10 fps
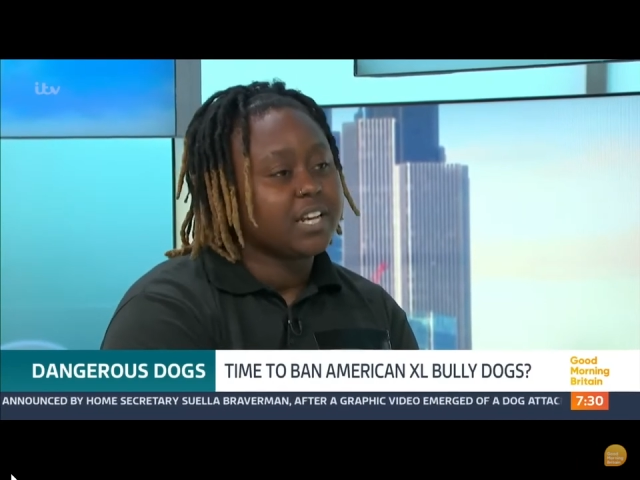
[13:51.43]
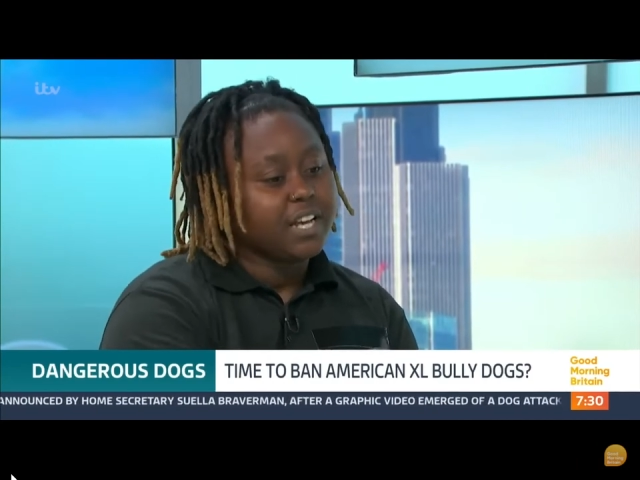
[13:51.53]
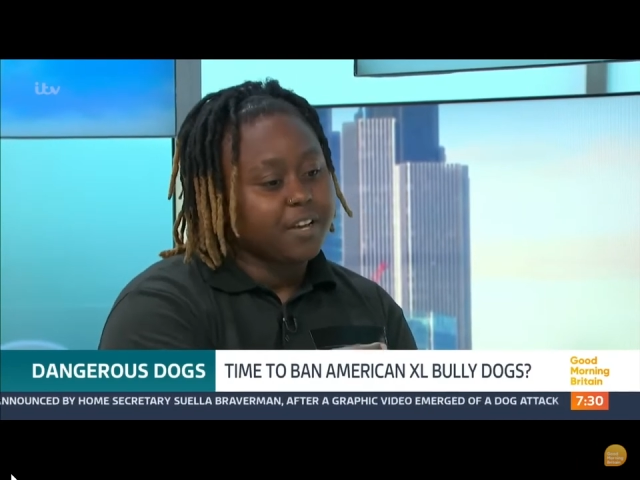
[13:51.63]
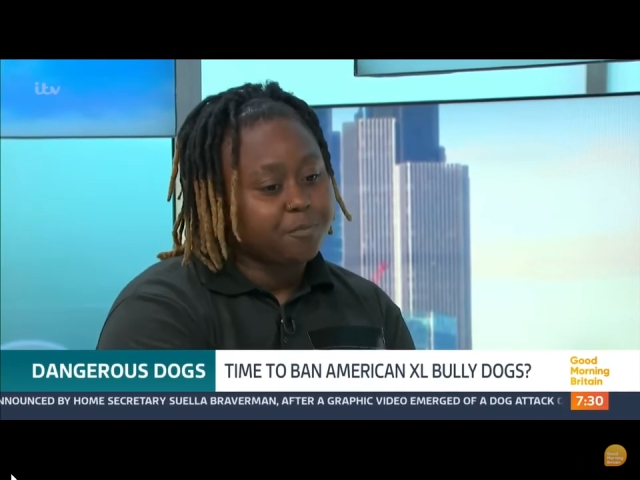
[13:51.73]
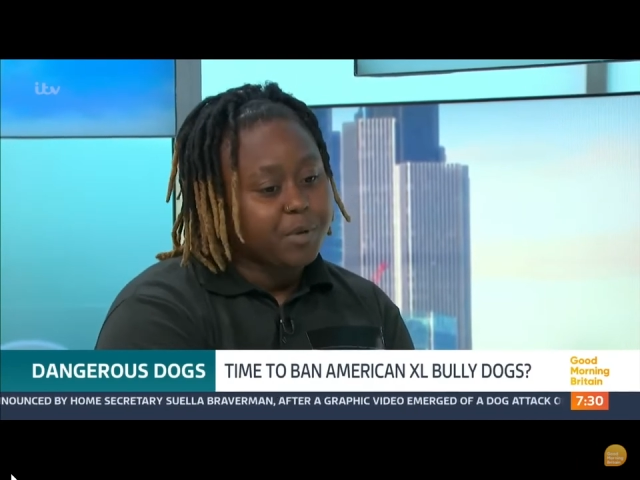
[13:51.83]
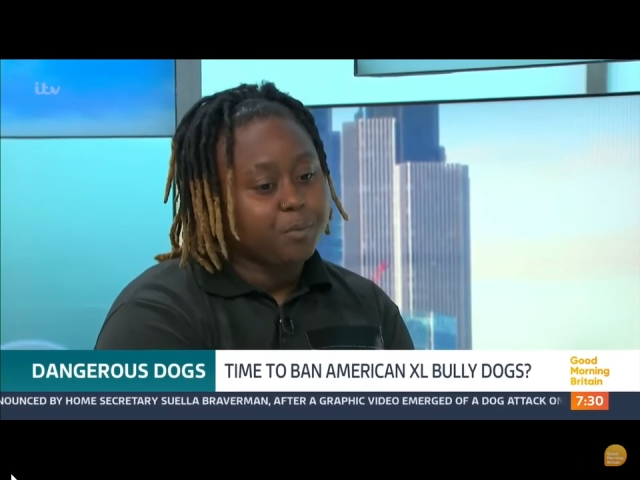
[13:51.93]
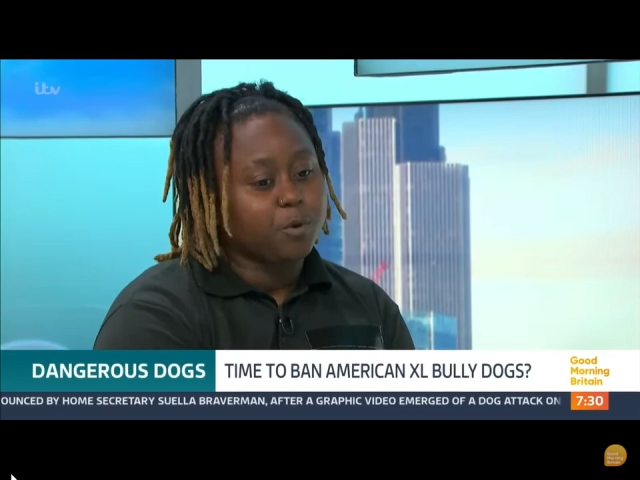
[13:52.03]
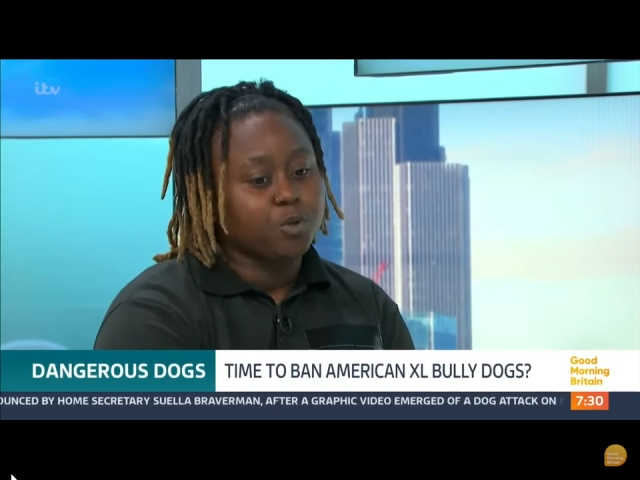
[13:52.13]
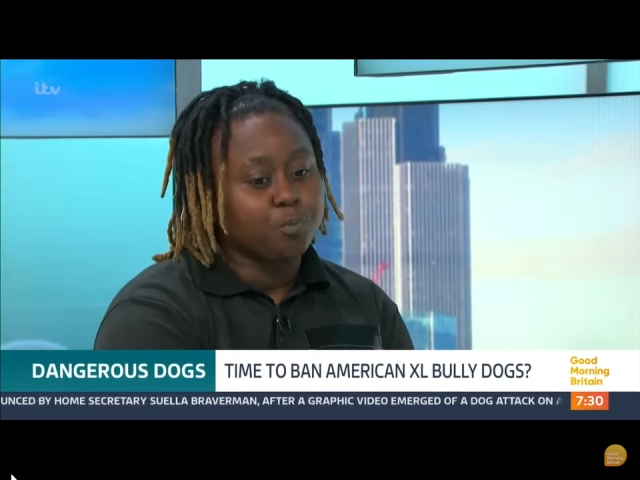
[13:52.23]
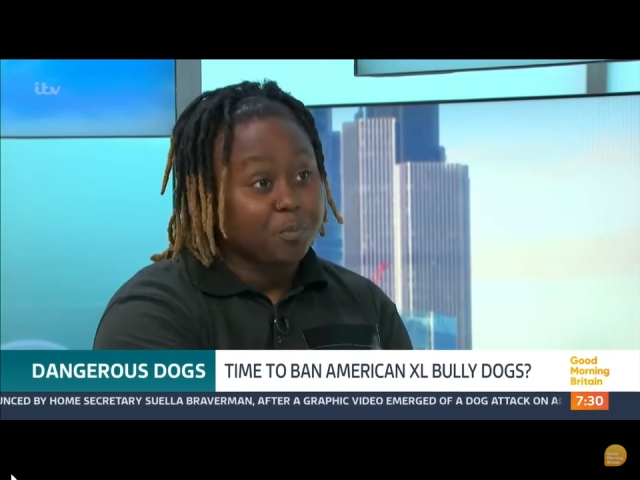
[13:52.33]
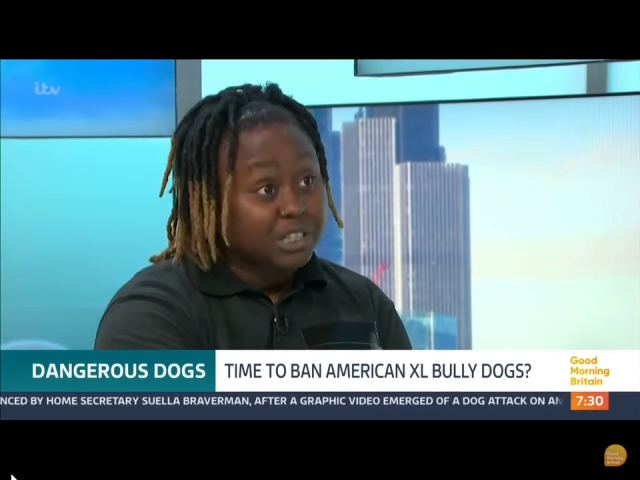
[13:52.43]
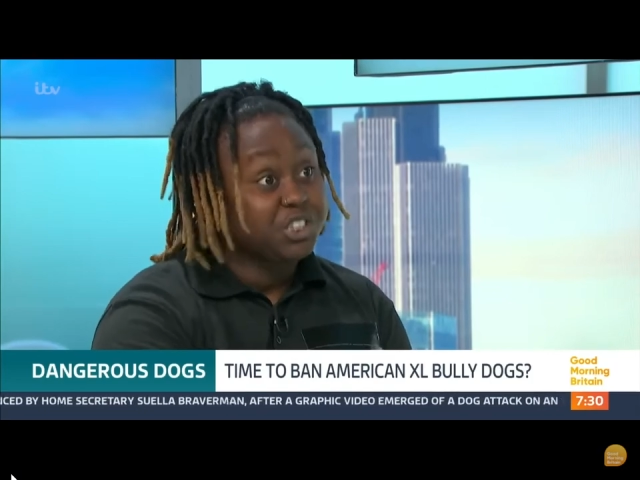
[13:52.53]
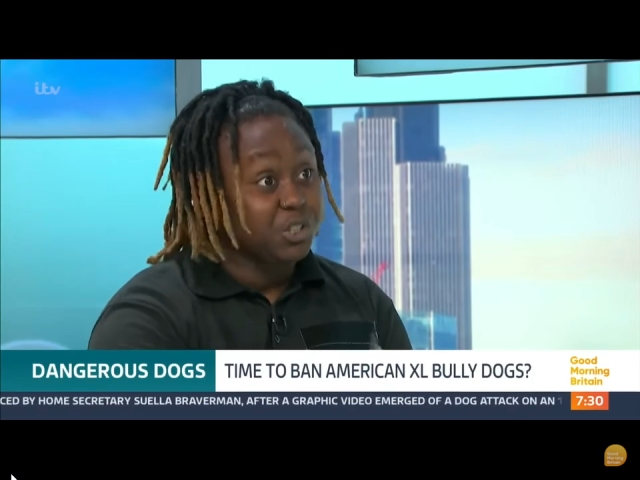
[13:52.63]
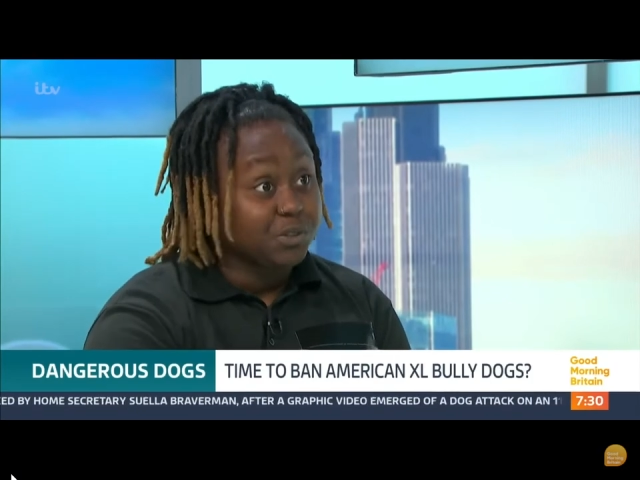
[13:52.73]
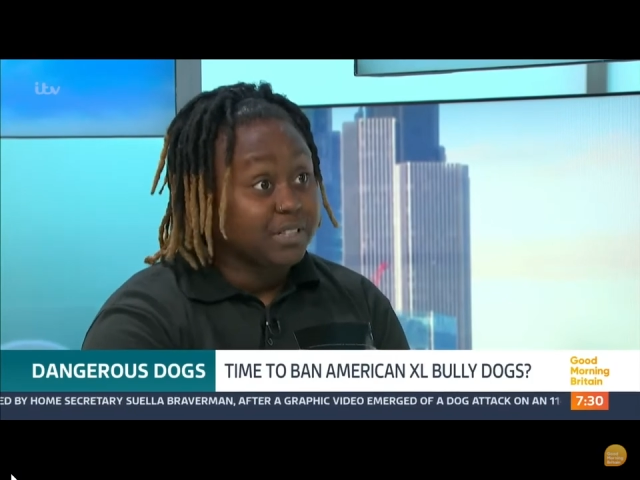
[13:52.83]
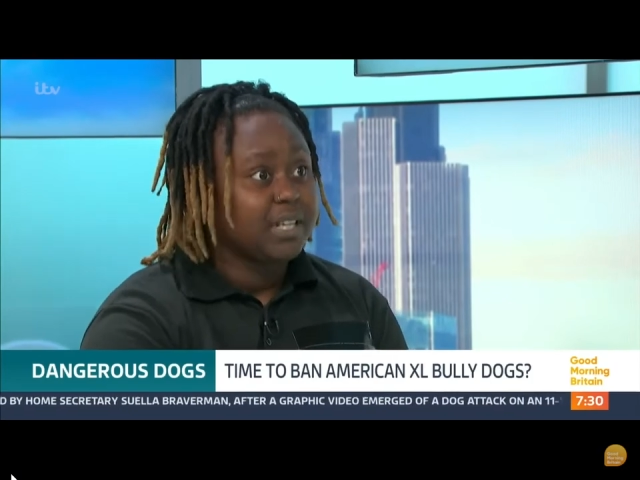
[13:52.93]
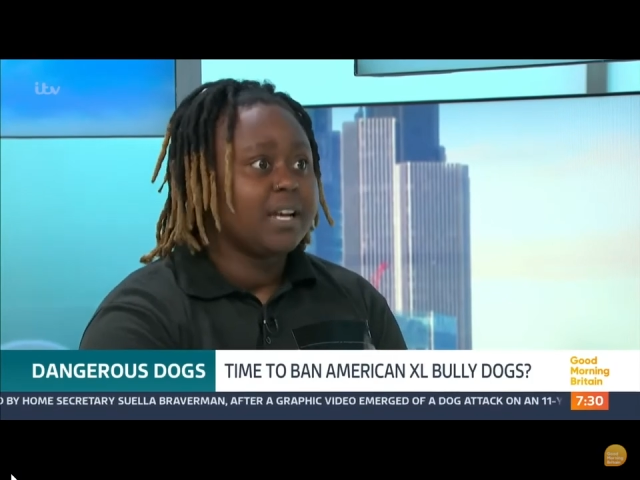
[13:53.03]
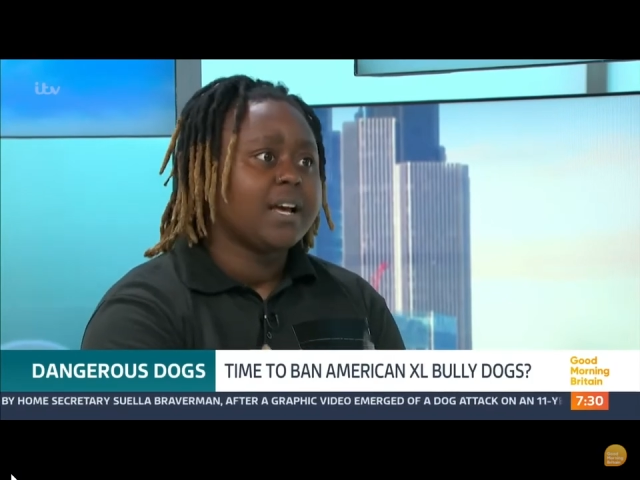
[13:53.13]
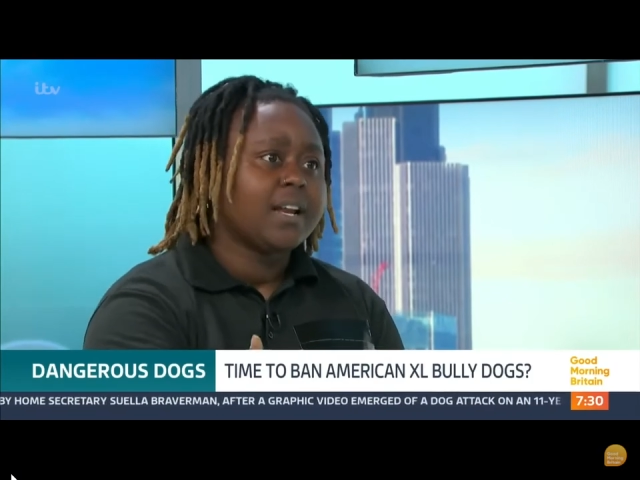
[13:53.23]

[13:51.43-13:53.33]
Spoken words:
If people misuse it,